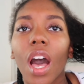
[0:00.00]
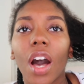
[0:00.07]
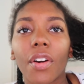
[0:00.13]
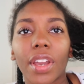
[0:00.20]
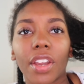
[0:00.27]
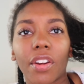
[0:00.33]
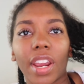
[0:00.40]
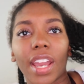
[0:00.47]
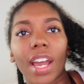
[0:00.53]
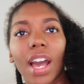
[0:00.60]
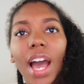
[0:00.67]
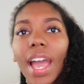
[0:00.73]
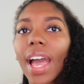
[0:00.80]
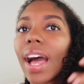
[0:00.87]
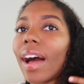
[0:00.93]
Okay, great.
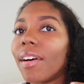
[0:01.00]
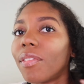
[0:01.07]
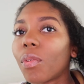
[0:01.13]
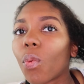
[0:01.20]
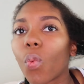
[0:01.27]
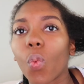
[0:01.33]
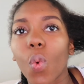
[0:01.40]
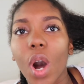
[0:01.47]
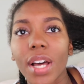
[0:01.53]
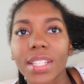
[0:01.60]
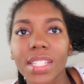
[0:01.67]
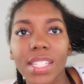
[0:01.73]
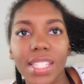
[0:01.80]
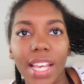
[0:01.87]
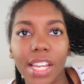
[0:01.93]
I have
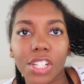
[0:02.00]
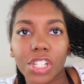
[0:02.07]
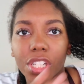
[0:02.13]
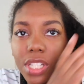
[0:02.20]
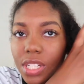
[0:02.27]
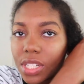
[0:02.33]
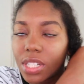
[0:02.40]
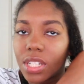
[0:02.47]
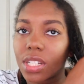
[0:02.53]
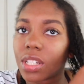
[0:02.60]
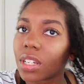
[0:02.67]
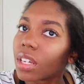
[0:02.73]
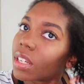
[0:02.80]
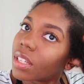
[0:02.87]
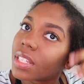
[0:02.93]
one section
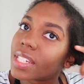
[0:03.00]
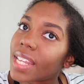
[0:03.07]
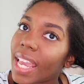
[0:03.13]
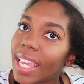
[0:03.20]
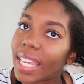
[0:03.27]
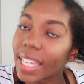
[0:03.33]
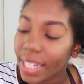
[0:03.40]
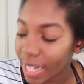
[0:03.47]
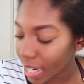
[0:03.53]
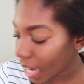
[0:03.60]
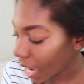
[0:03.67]
taken